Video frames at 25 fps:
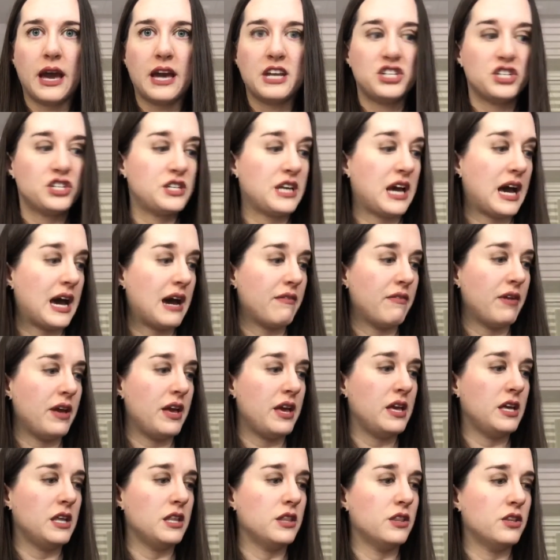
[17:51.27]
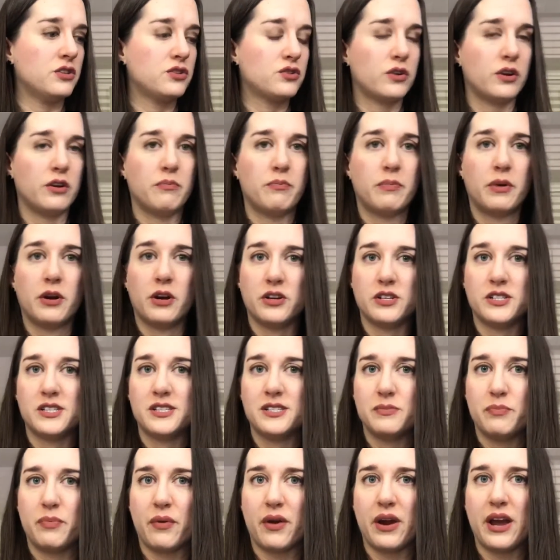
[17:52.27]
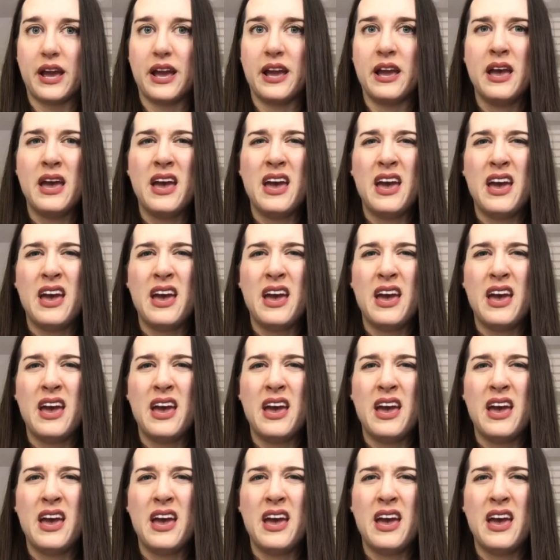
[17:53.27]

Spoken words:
I just have it in the sort of purse spray.